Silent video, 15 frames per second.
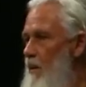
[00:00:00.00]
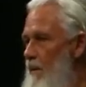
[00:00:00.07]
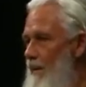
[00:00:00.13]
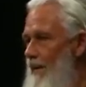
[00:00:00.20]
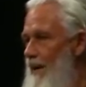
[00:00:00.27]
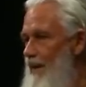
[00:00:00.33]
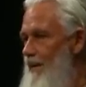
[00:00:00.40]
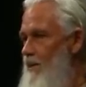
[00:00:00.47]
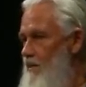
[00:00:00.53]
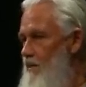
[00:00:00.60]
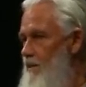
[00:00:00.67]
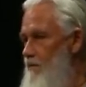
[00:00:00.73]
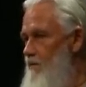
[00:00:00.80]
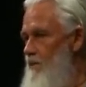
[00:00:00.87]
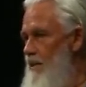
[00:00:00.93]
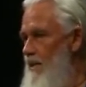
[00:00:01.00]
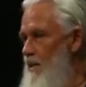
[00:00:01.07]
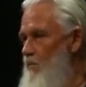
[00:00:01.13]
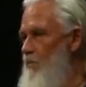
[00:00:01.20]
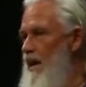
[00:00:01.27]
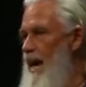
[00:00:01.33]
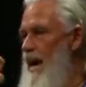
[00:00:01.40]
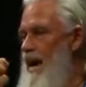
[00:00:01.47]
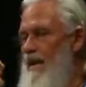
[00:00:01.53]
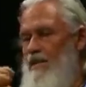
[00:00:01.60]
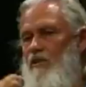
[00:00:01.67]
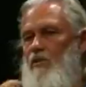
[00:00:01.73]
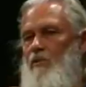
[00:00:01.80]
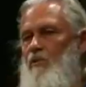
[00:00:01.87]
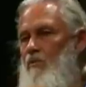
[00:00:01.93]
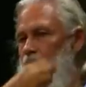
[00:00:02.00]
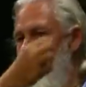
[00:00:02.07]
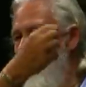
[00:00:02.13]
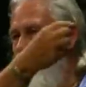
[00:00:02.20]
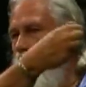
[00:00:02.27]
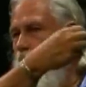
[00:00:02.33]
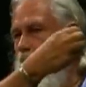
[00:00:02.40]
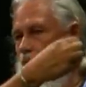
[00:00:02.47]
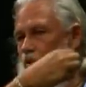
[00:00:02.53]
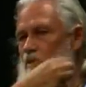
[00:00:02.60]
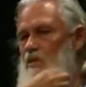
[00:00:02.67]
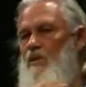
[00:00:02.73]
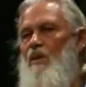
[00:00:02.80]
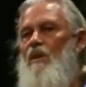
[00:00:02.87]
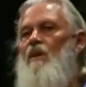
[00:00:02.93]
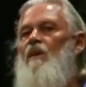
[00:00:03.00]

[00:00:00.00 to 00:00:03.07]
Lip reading: like a string back to the source